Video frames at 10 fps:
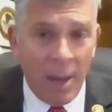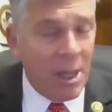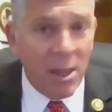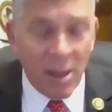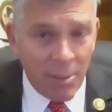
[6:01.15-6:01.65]
I
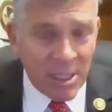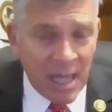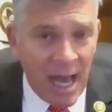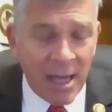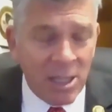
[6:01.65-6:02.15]
mean, the
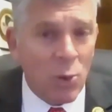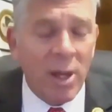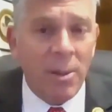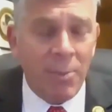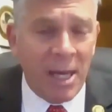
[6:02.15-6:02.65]
Mossad is
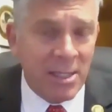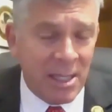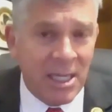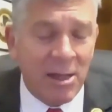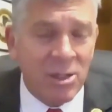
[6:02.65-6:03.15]
one of the
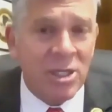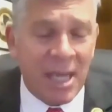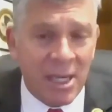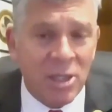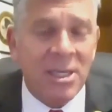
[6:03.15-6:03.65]
best
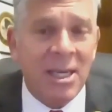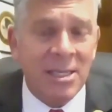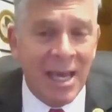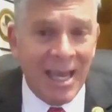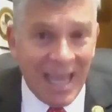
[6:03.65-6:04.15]
intelligence
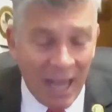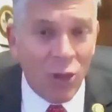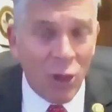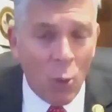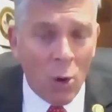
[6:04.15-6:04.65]
agencies
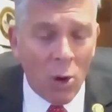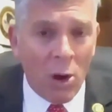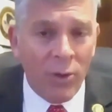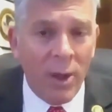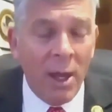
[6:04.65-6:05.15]
in the
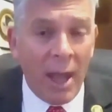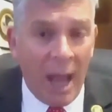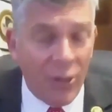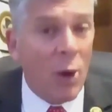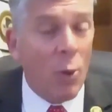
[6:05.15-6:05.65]
world,
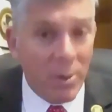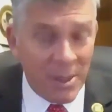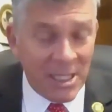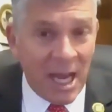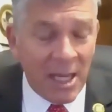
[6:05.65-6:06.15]
and there were
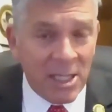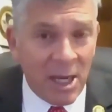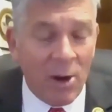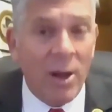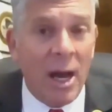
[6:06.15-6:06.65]
mistakes
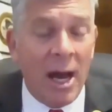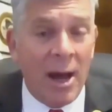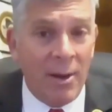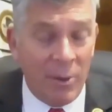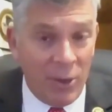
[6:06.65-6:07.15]
here
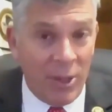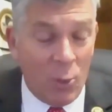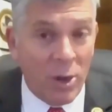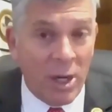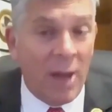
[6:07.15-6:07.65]

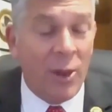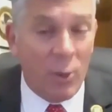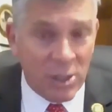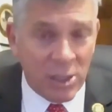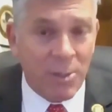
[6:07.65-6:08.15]
that were done.
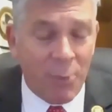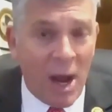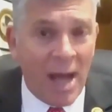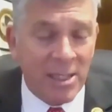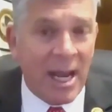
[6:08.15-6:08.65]
There was a
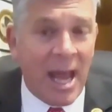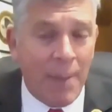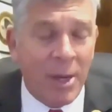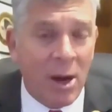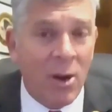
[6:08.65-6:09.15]
surprise that
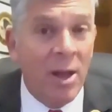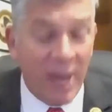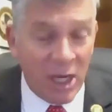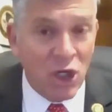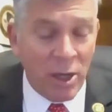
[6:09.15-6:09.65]
happened here
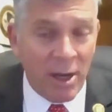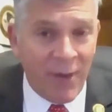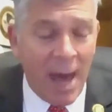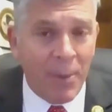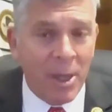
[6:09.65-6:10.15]
that
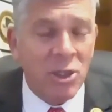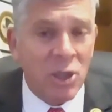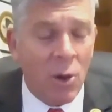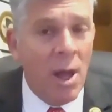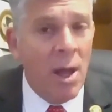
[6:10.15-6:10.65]
shouldn't have happened.
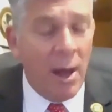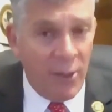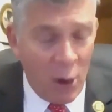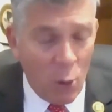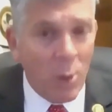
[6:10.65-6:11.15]
So
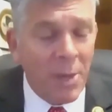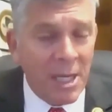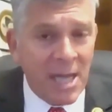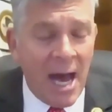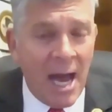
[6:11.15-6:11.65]
there will
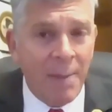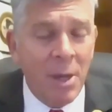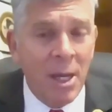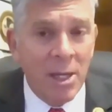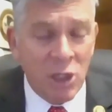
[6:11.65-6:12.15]
be
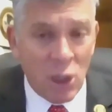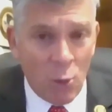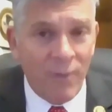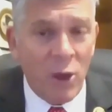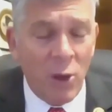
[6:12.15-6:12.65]
time
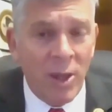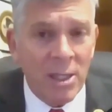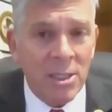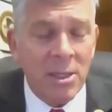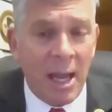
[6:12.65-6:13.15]
to review
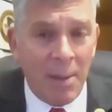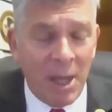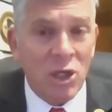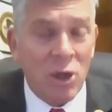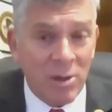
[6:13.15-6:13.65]
this and
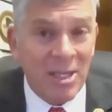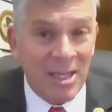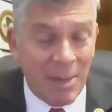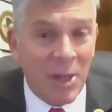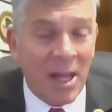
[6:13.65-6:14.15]
make sure
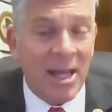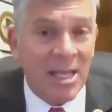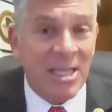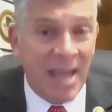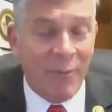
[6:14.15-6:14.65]
something
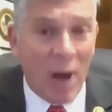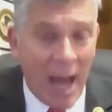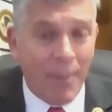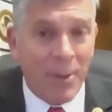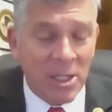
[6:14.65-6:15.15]
like this never
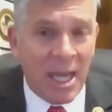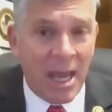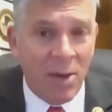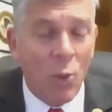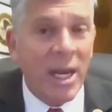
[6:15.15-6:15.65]
happens
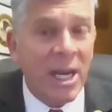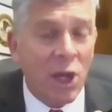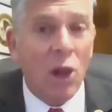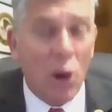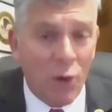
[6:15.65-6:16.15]
again. We
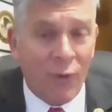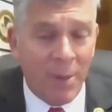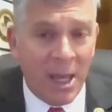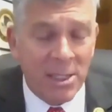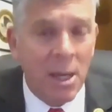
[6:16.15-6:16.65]
need to learn
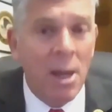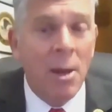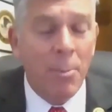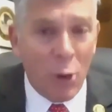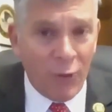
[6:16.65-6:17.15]
from this,
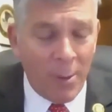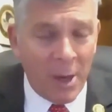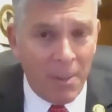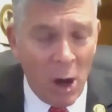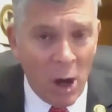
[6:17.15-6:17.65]
both
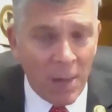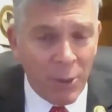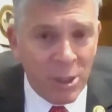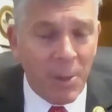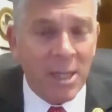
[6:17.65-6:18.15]
from an
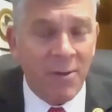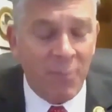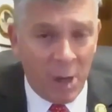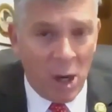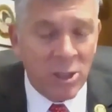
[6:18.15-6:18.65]
American
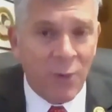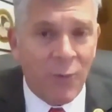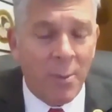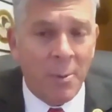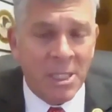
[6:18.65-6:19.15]
perspective, but also
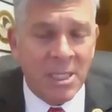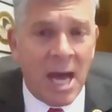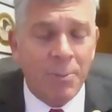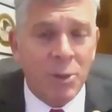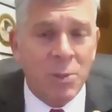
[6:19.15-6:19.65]
from a
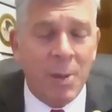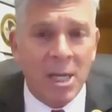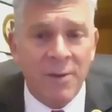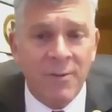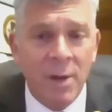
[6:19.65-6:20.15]
Mossad
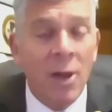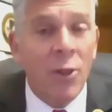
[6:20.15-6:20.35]
perspective.